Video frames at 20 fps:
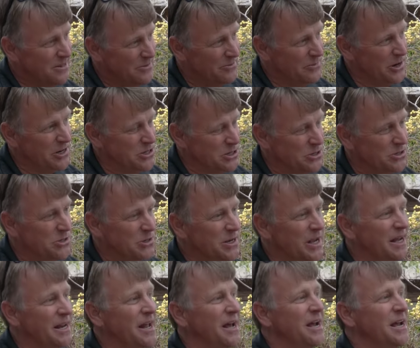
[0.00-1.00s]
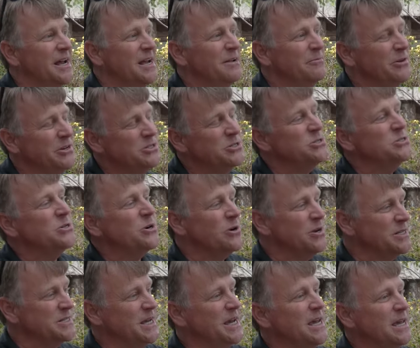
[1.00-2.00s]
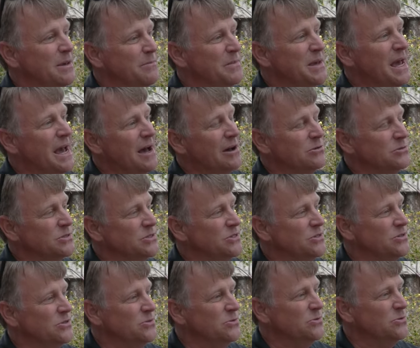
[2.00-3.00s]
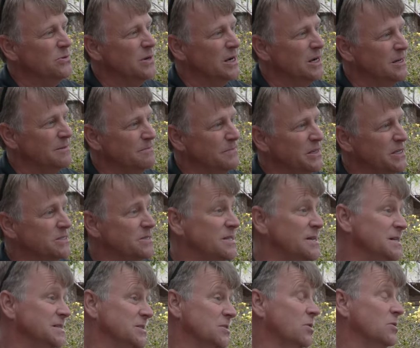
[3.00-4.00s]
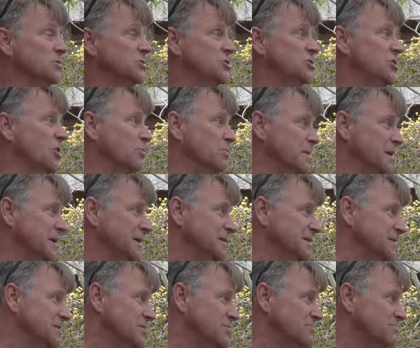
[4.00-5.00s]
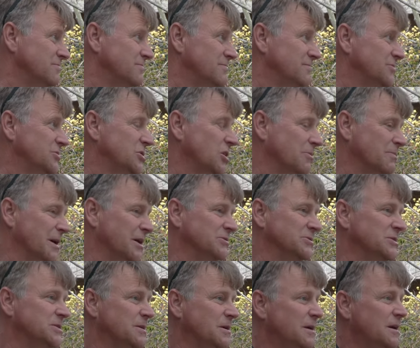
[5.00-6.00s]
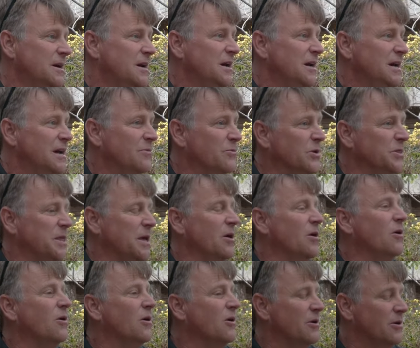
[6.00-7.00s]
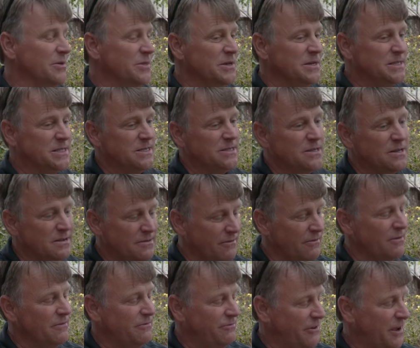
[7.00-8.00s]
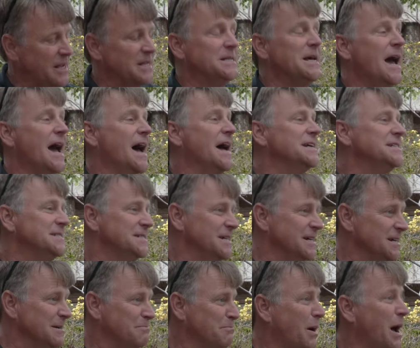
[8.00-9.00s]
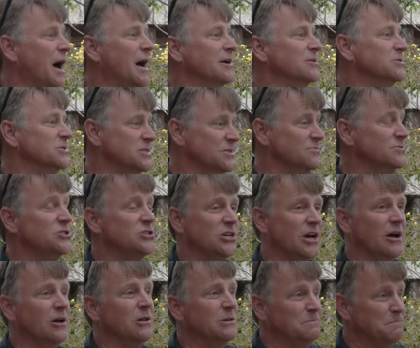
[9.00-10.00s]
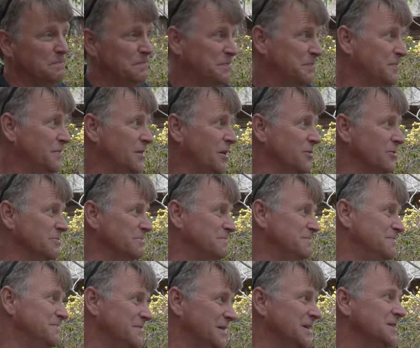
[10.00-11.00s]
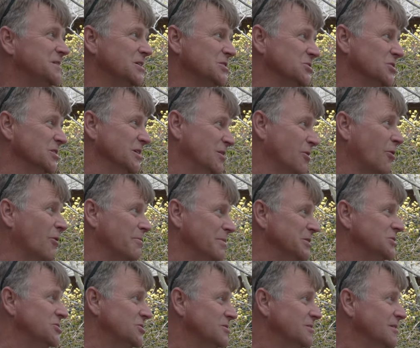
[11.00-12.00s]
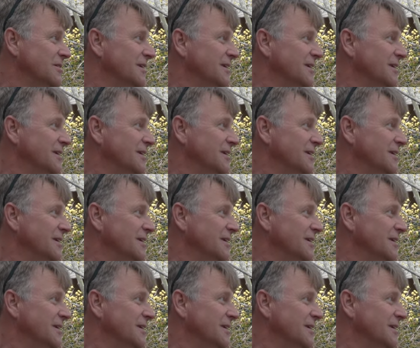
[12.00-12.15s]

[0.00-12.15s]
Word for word: Richard and I, Richard started taking me out to um, these things called shell mounds, shell mounds. And what they are, these fantastic piles of shell they're essentially garbage.